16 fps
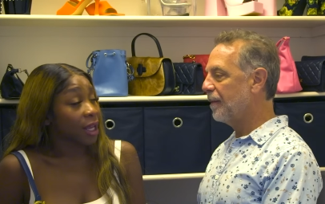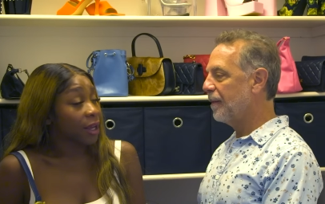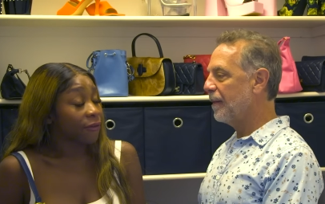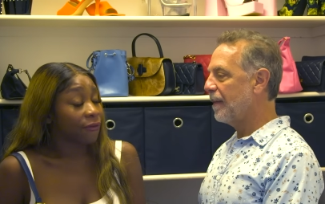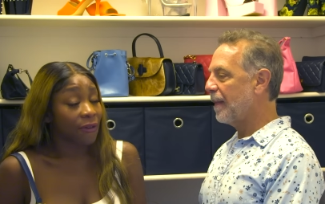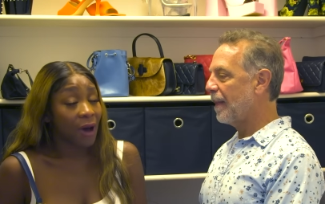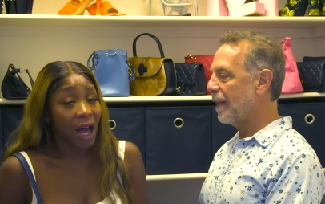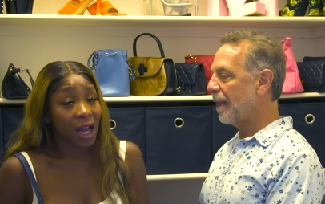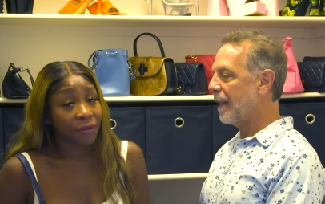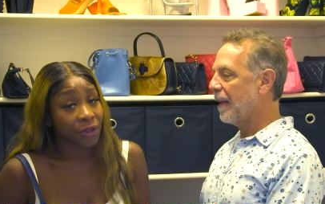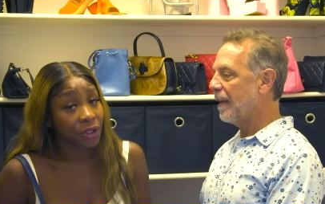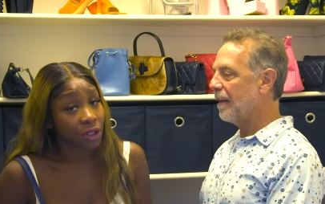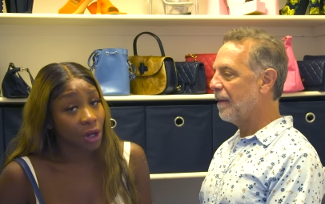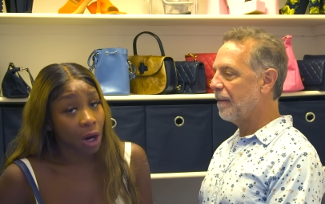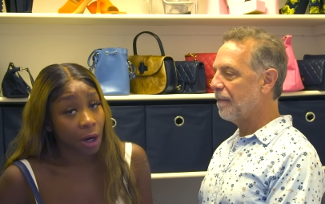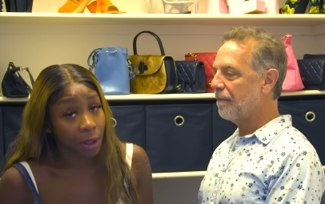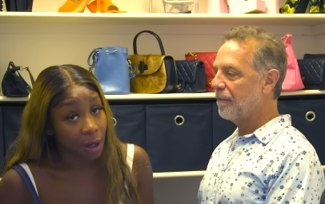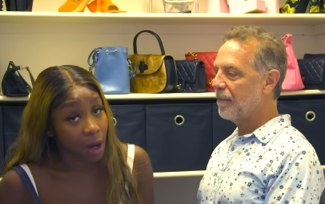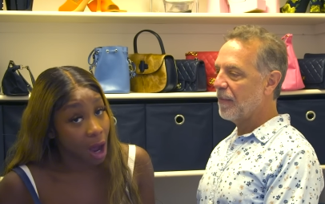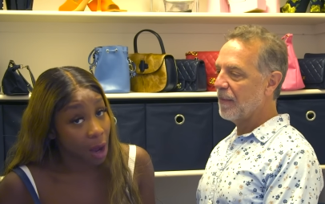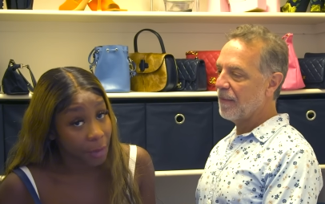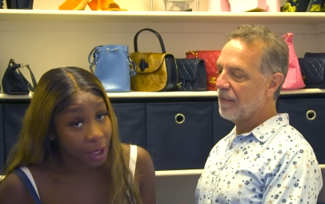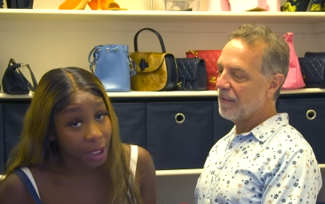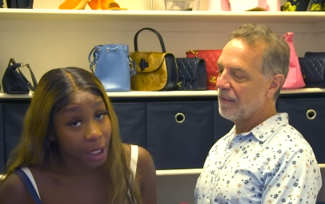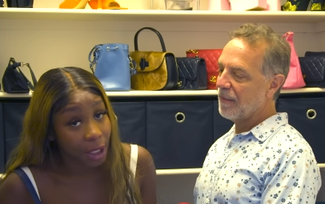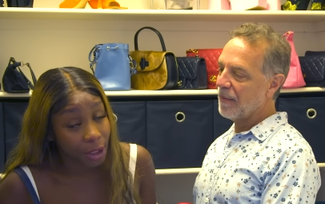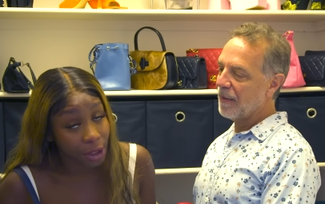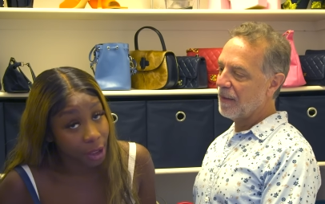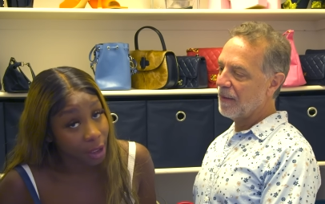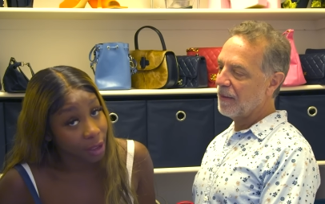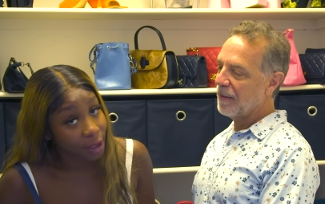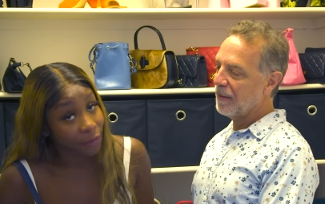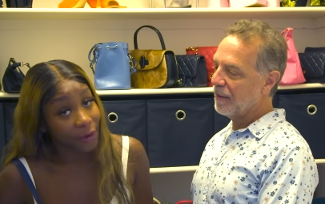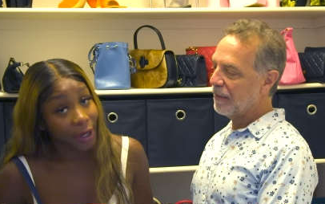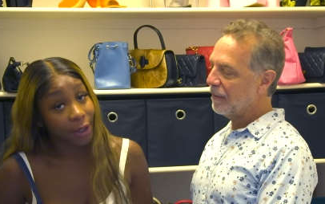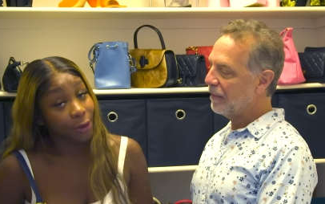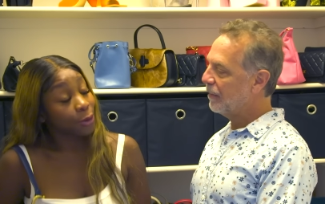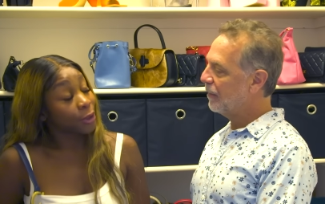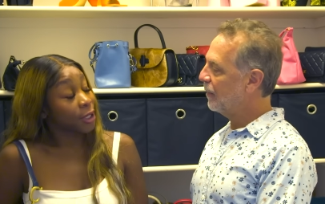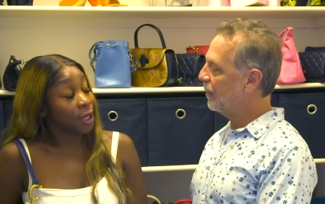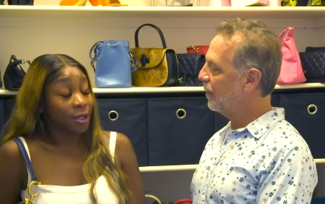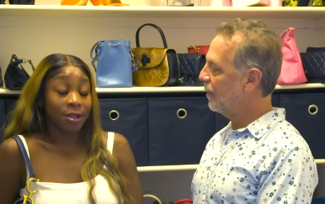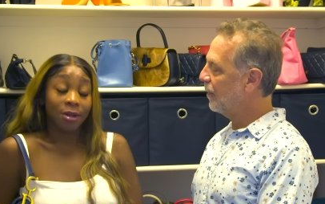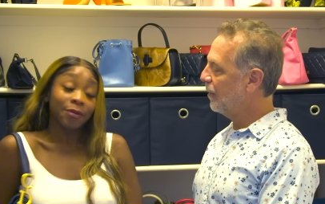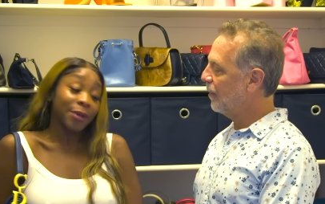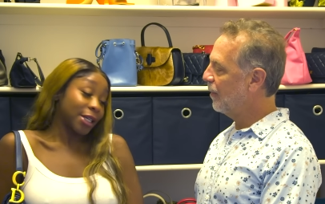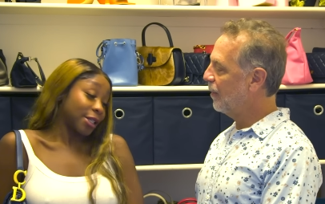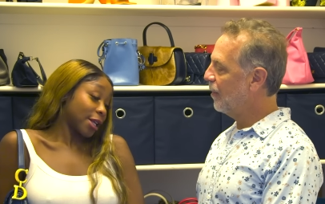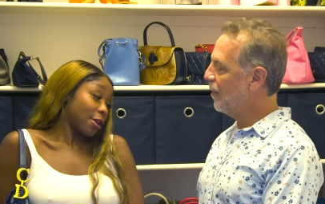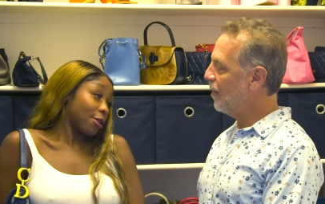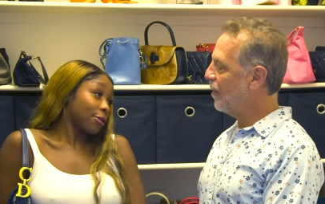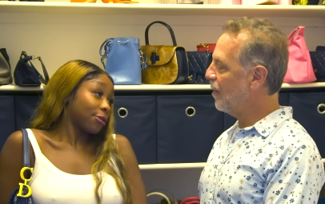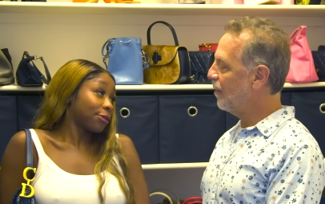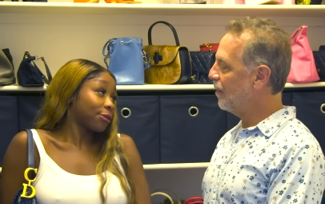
Speaker 1: like five-star accommodations, if I do say so myself.